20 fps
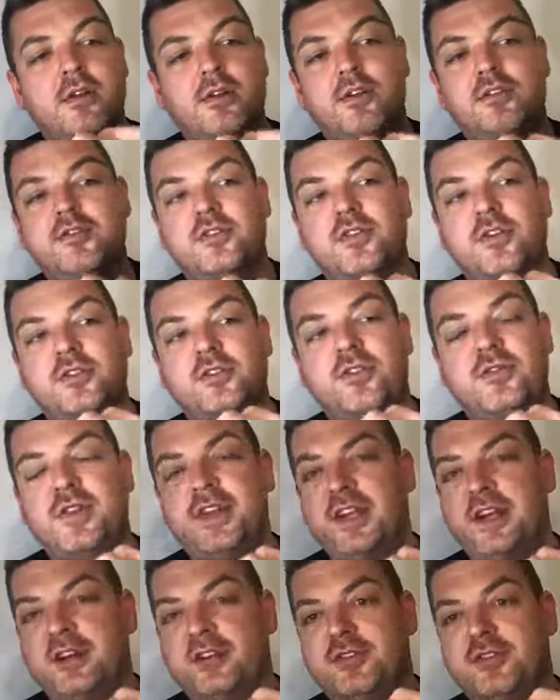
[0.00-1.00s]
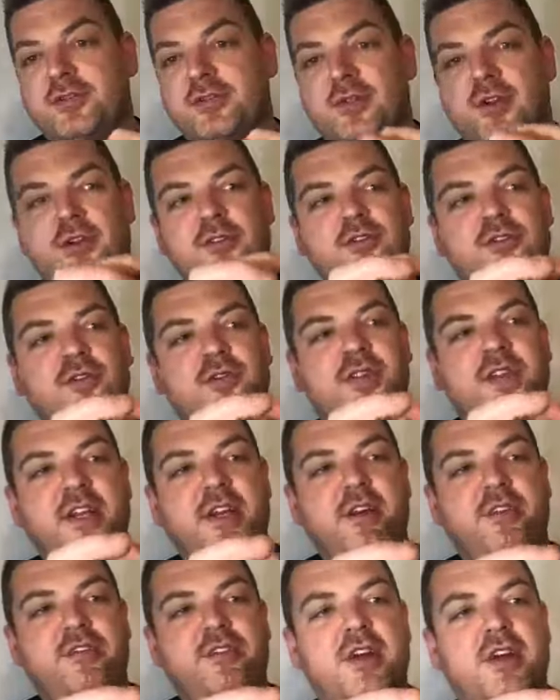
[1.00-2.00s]
Lots and lots of
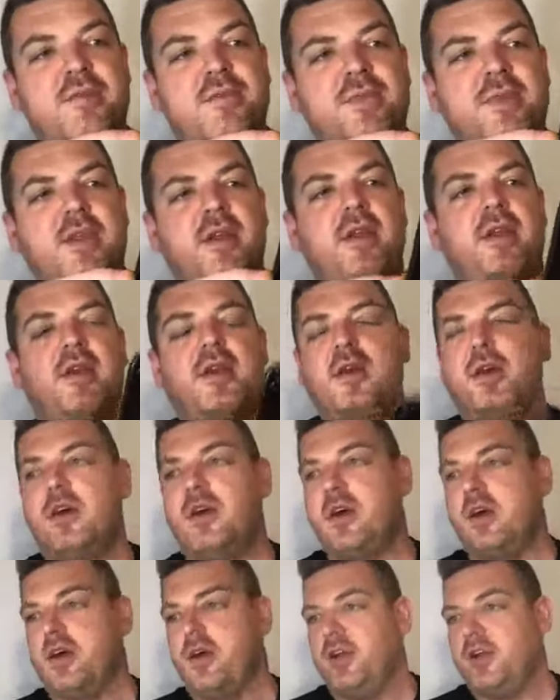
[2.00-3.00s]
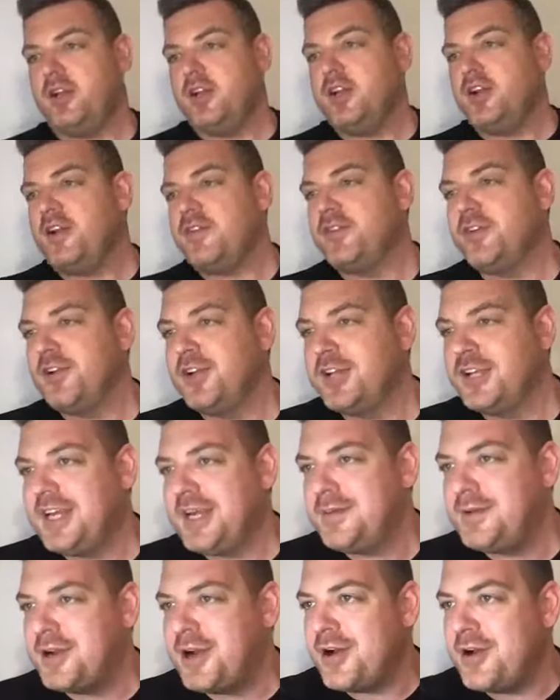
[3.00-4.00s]
videos, So I don't know if I'm going to
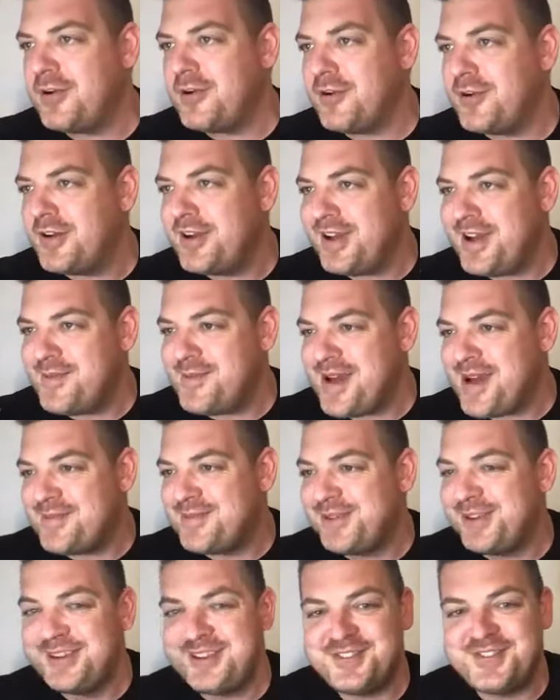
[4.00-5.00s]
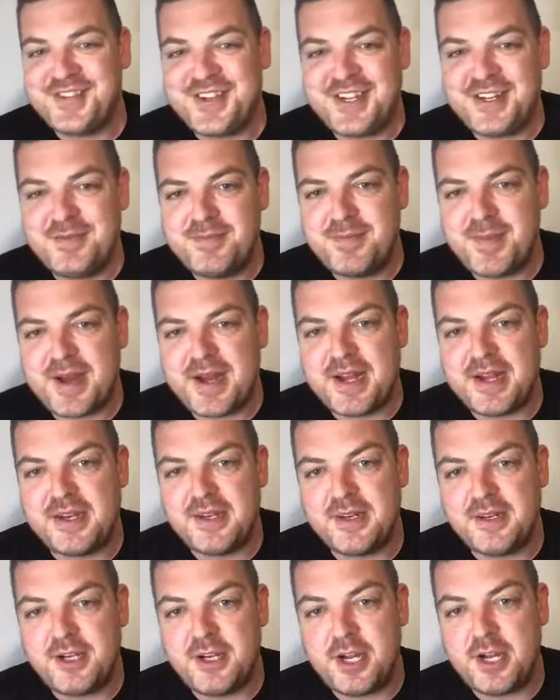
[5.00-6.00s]
keep going on about BirchFEED,
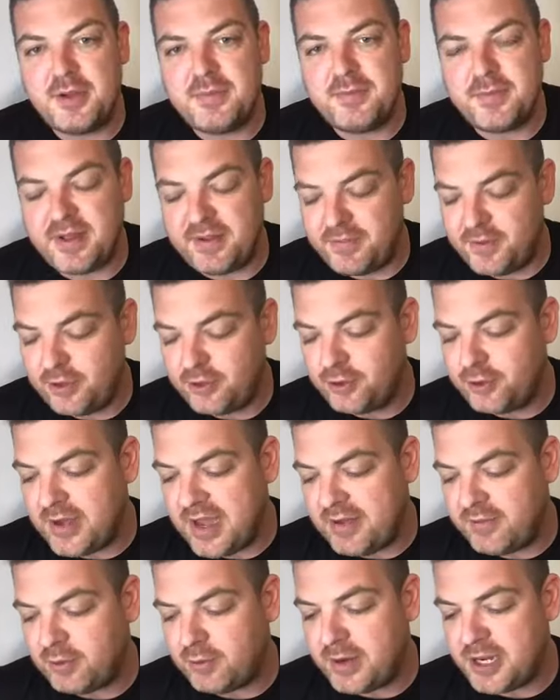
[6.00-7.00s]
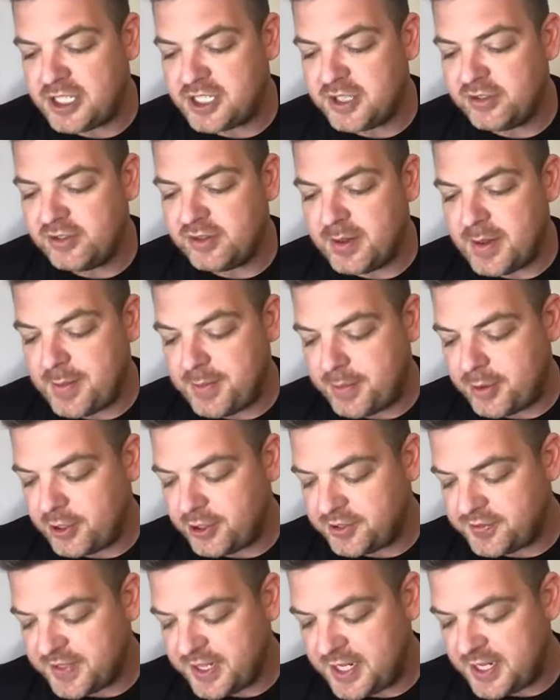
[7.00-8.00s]
but you know, if you do have questions about
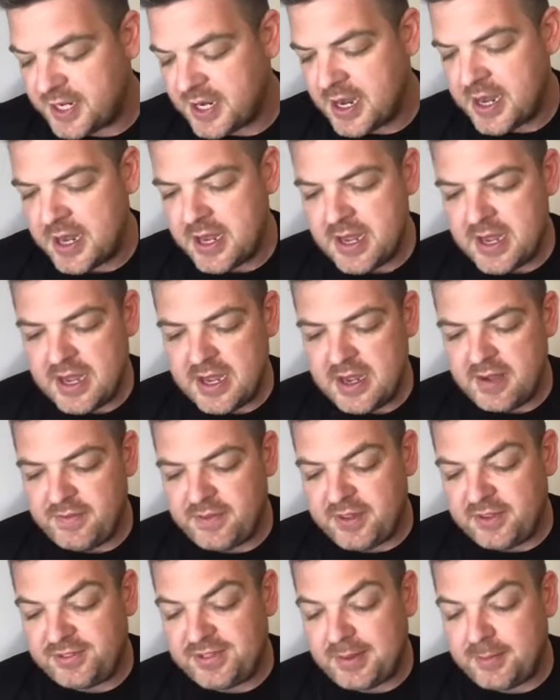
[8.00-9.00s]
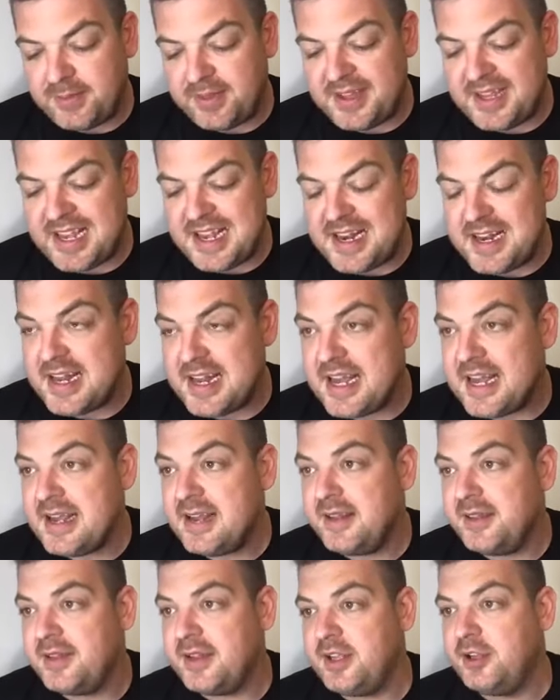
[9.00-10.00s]
BirchFEED, if there's something in
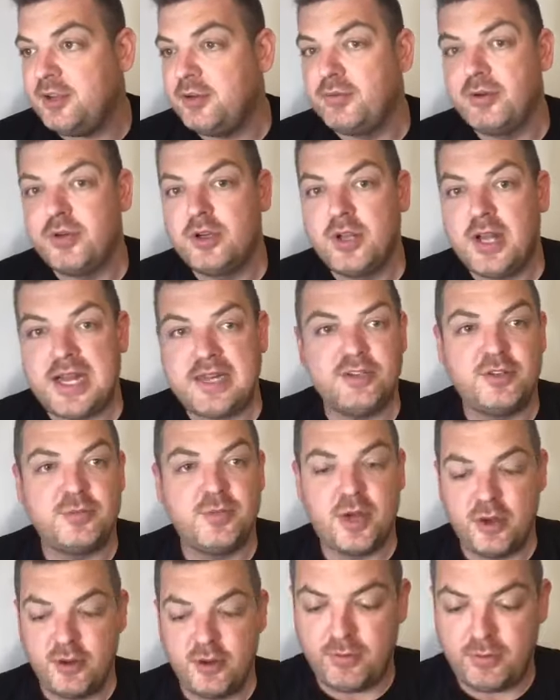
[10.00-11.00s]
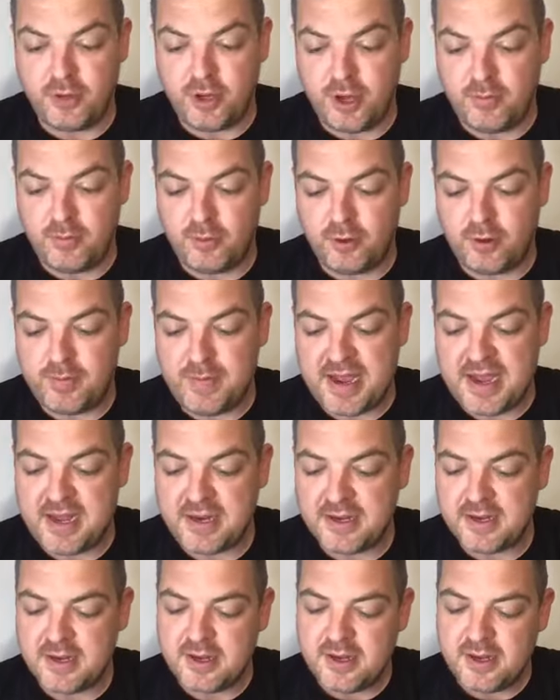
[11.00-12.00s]
there that you would like to know more
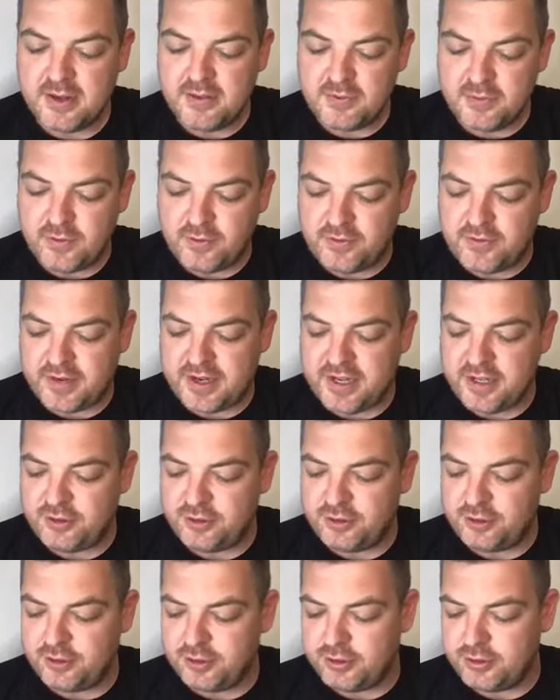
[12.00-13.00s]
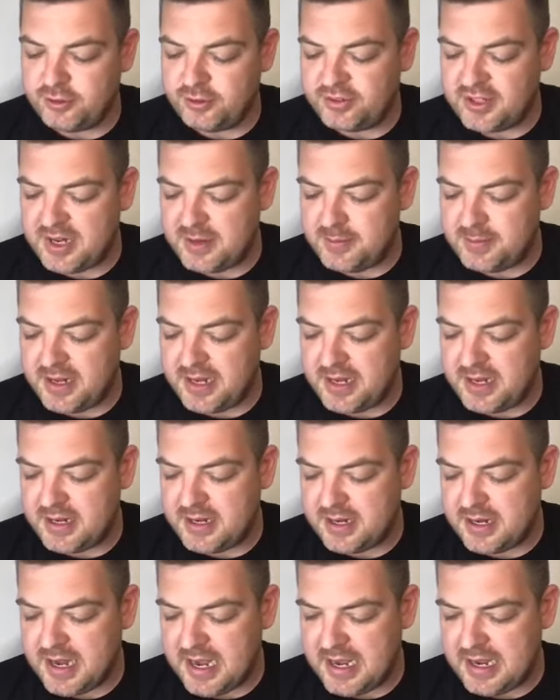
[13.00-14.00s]
about, feel free to send me
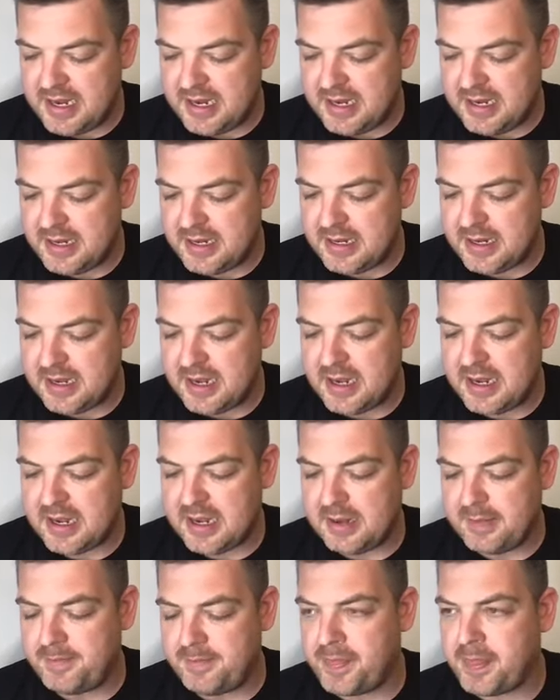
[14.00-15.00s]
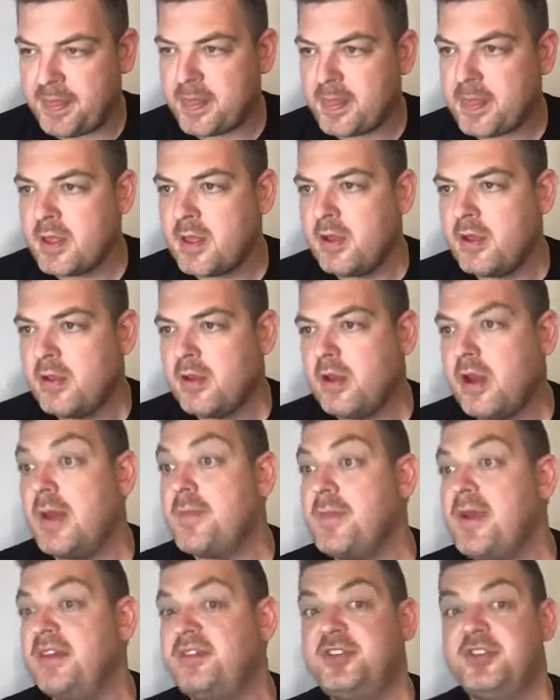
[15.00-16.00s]
a
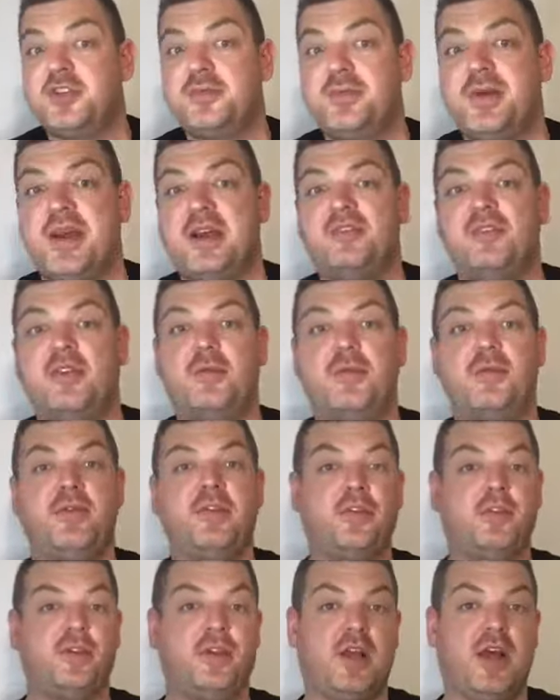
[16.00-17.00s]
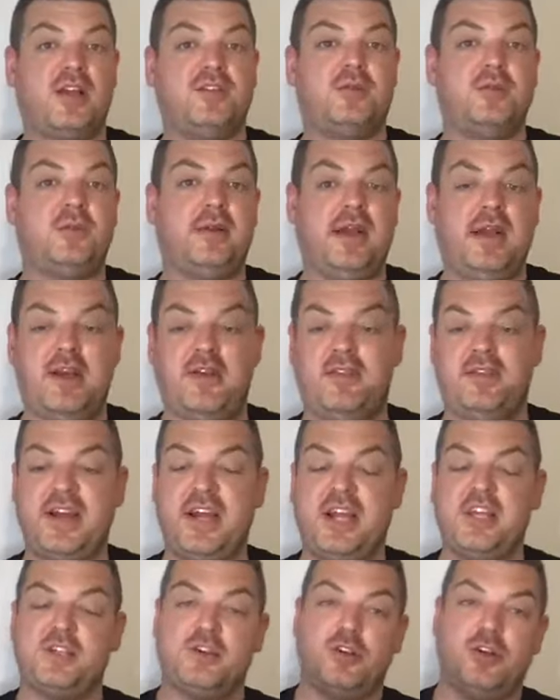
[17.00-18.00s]
message about something you'd like some
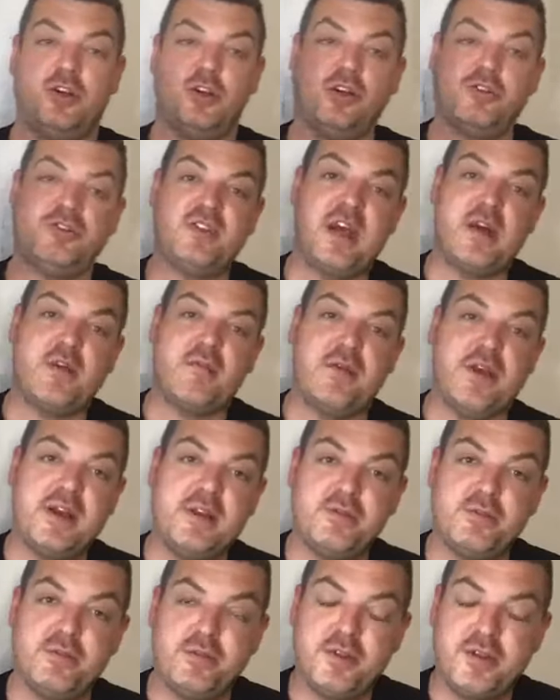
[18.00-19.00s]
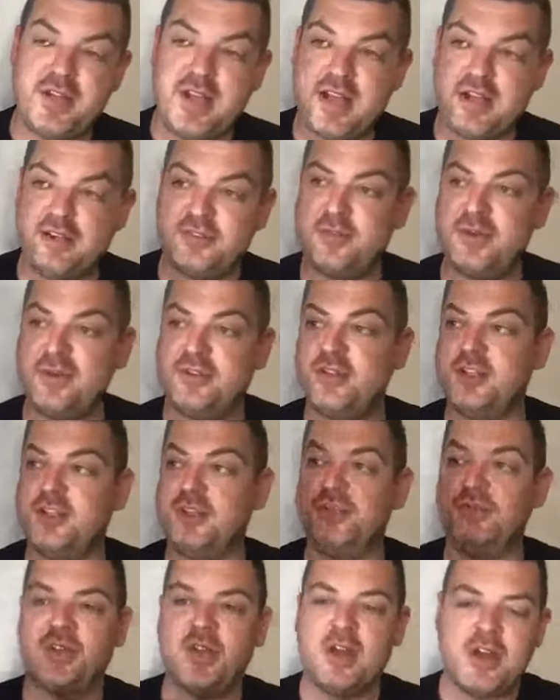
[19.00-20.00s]
clarification. I'm going to start reading through the text
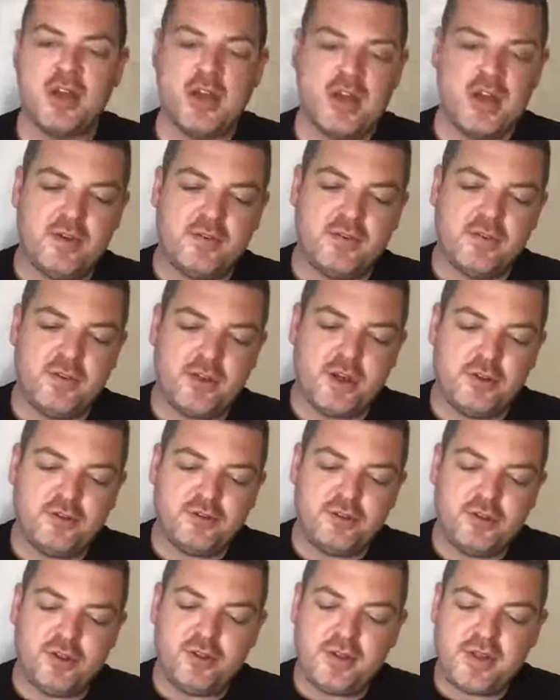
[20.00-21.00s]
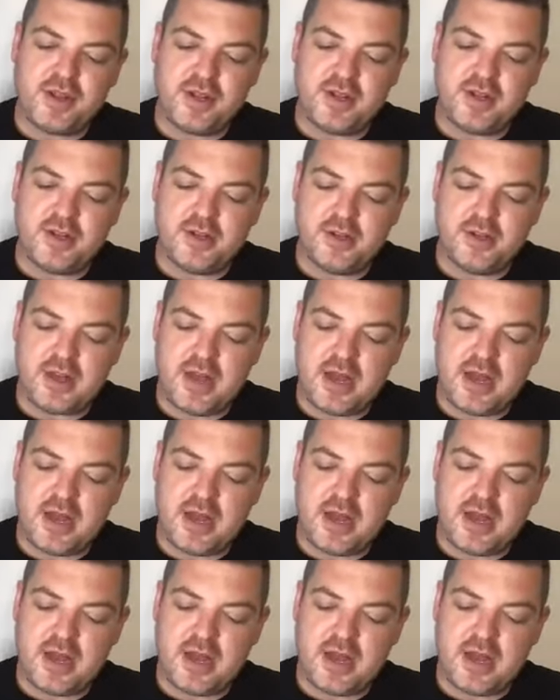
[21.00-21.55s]
messages. For those of you that